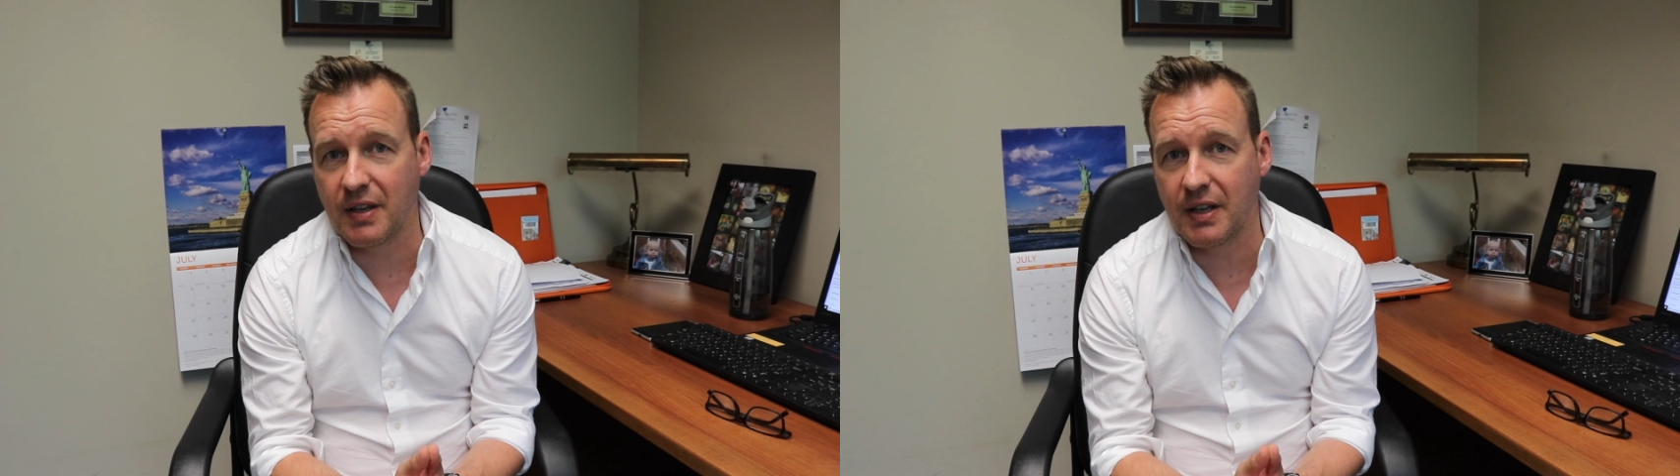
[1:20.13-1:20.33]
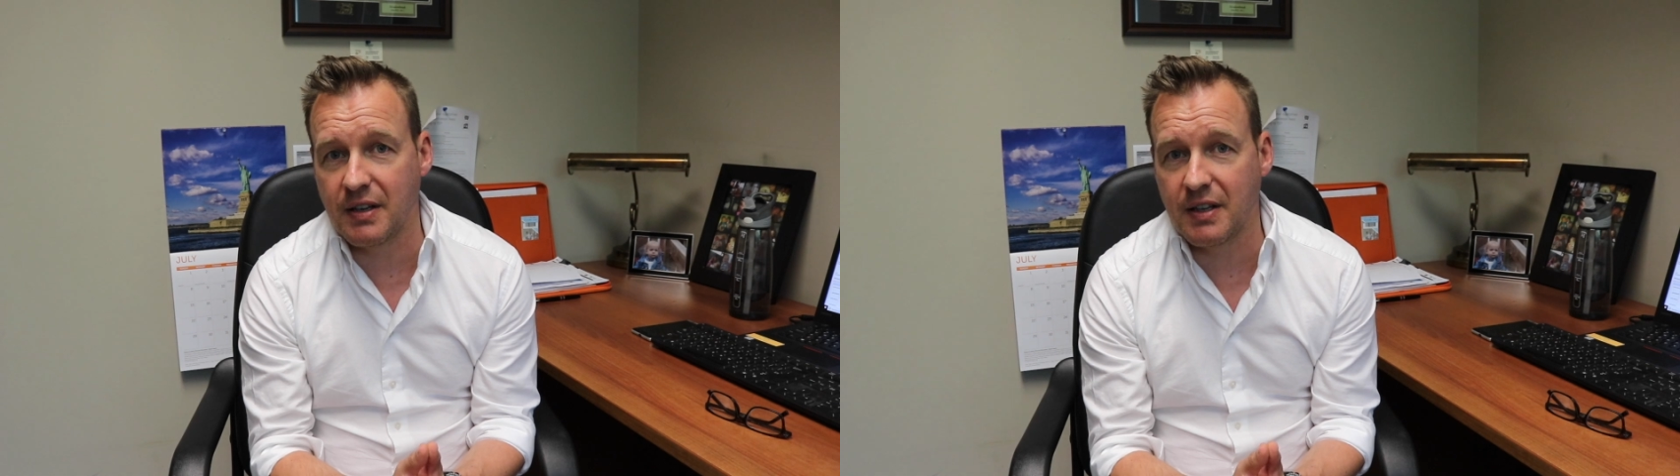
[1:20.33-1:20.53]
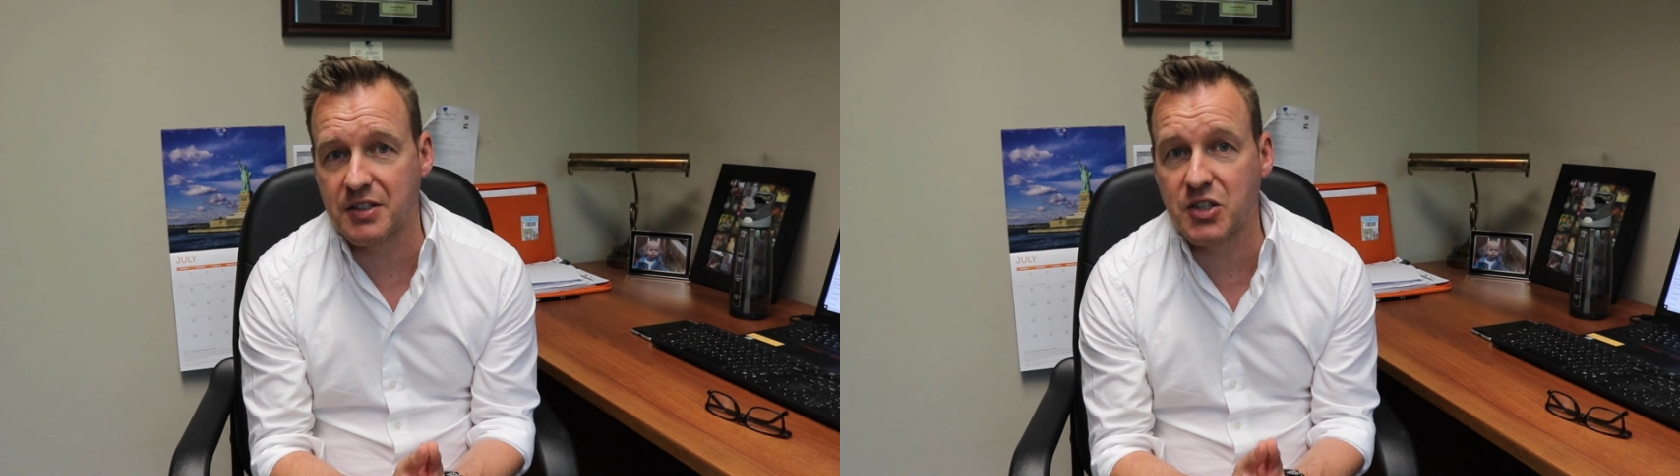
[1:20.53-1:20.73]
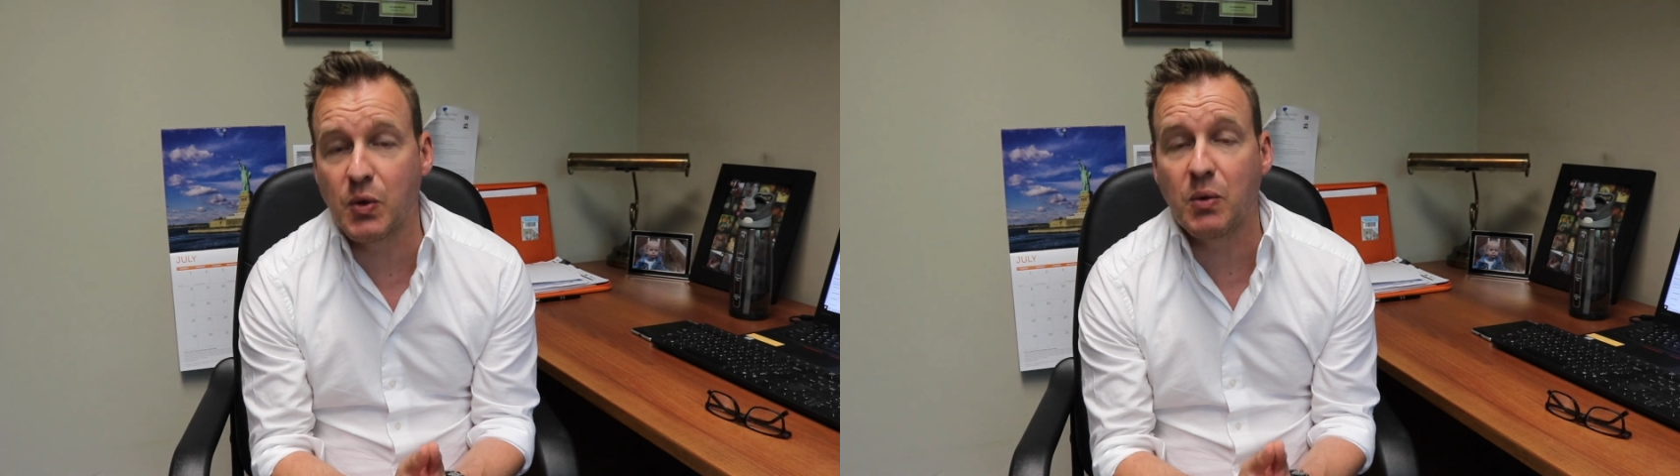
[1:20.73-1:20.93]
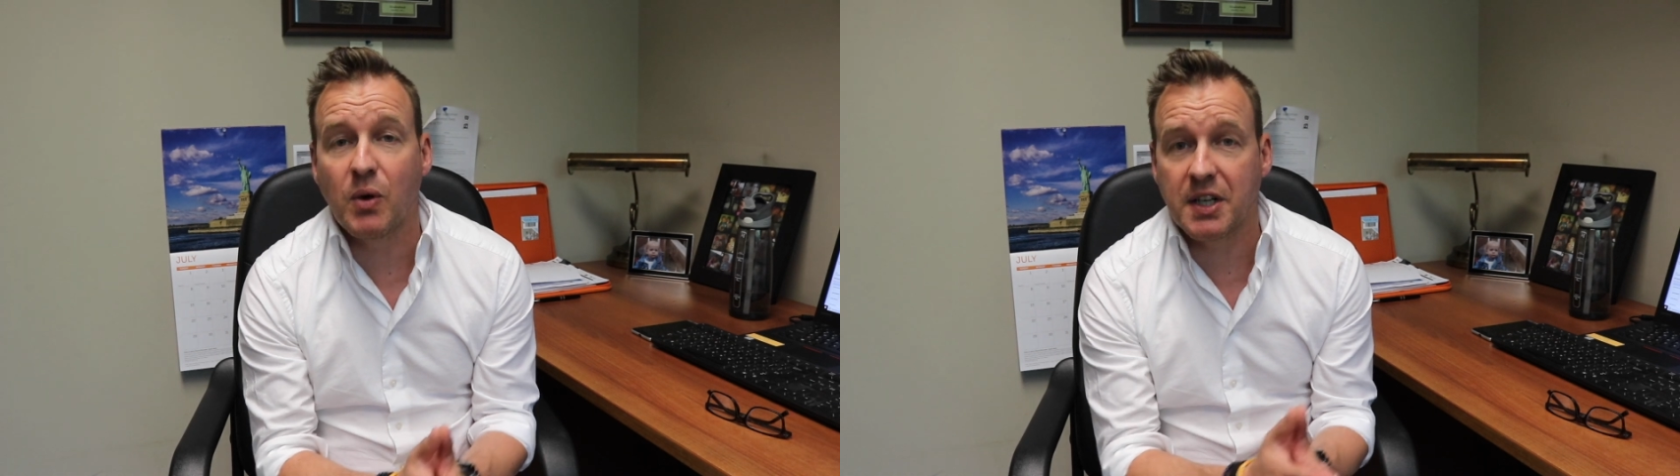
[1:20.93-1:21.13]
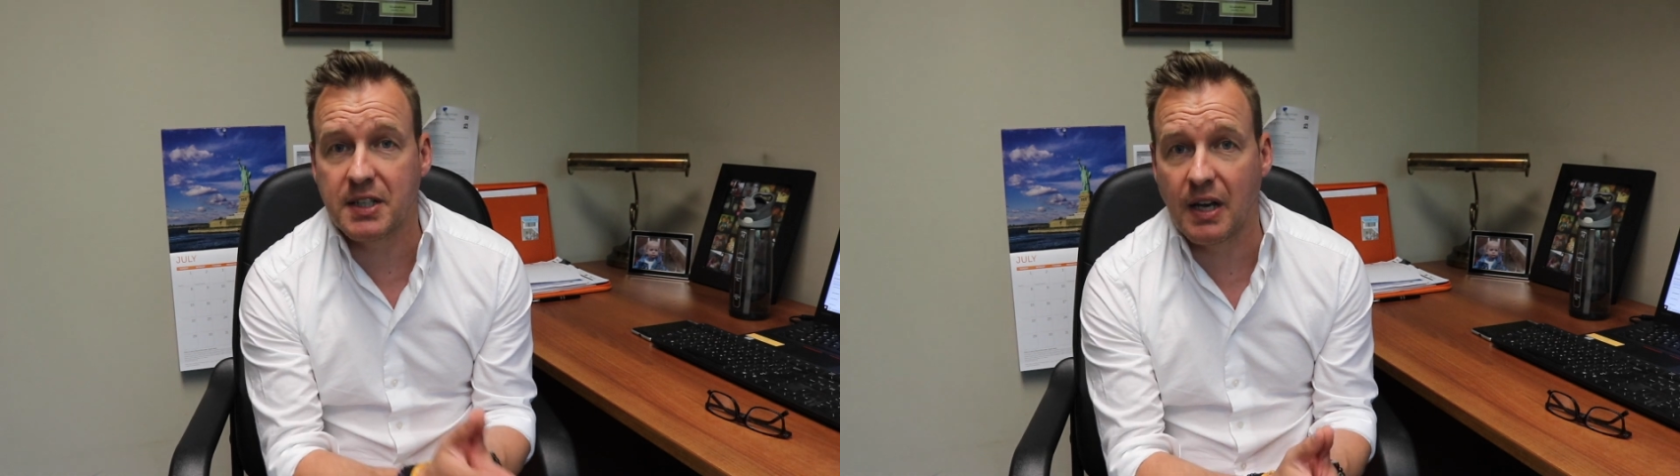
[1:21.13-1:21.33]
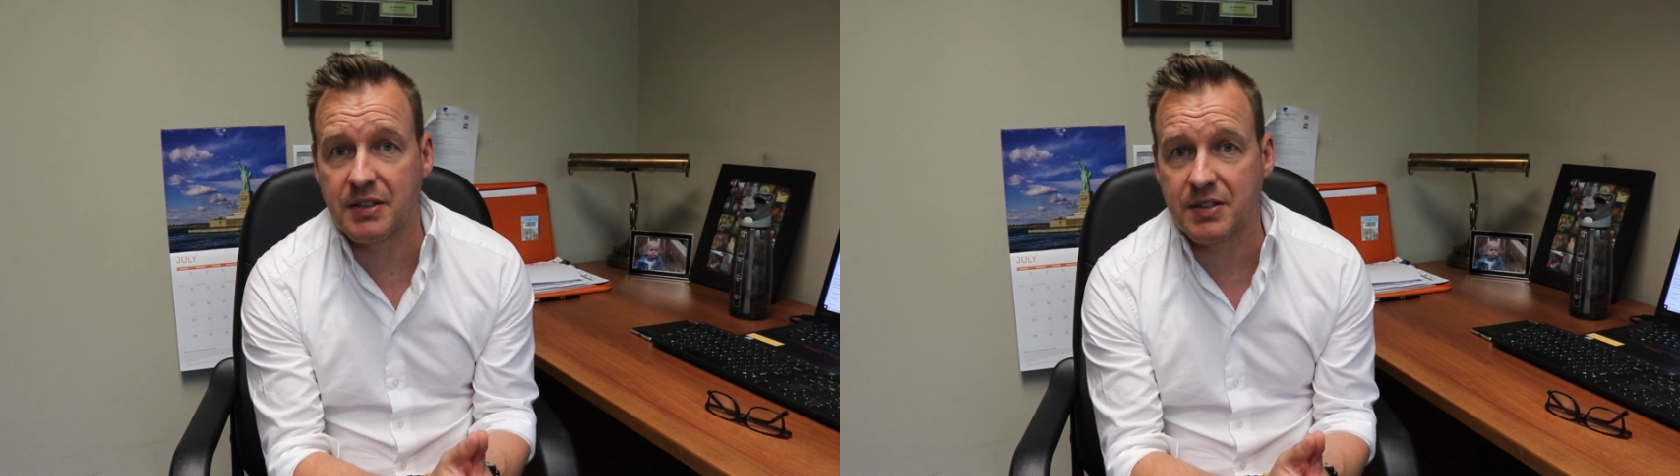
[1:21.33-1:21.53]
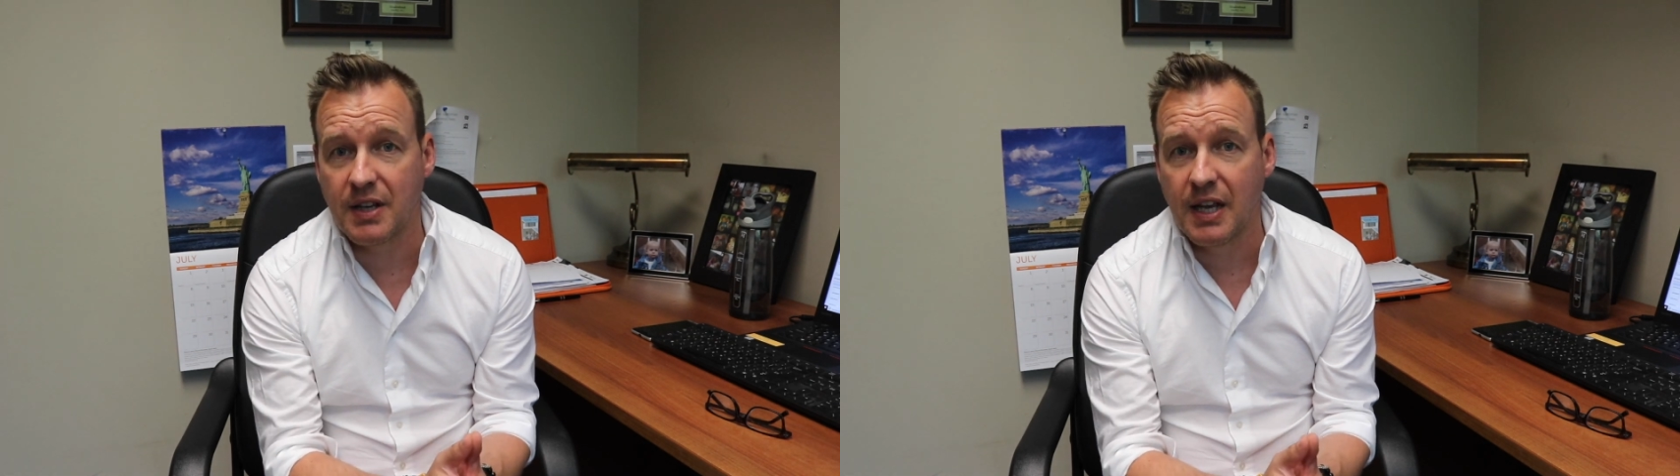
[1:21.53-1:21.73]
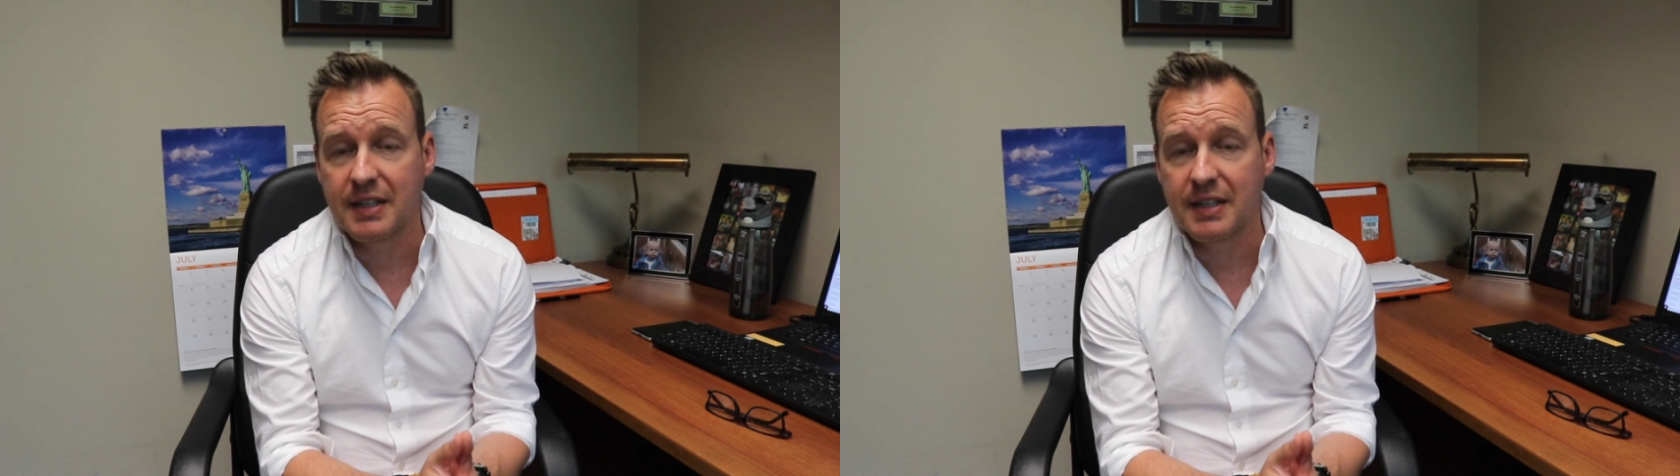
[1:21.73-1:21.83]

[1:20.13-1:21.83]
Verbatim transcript: and it's doing what it does.